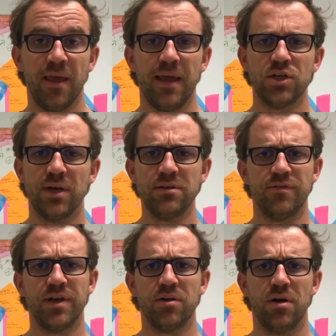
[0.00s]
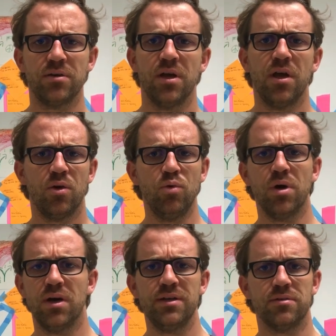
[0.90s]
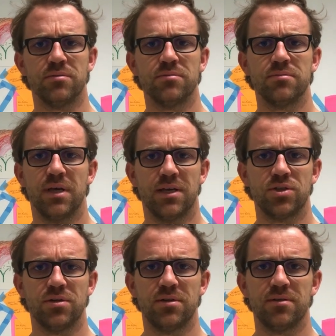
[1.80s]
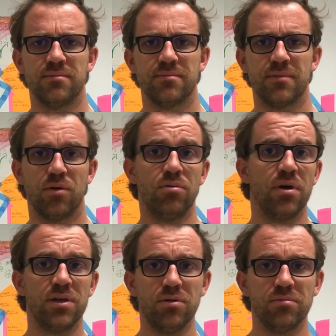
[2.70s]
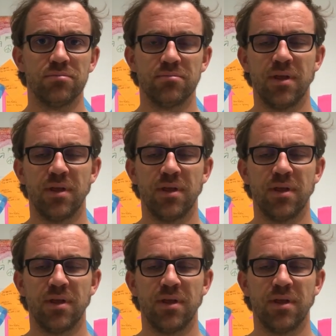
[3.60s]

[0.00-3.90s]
and trying to figure out, who are you actually? Who are you?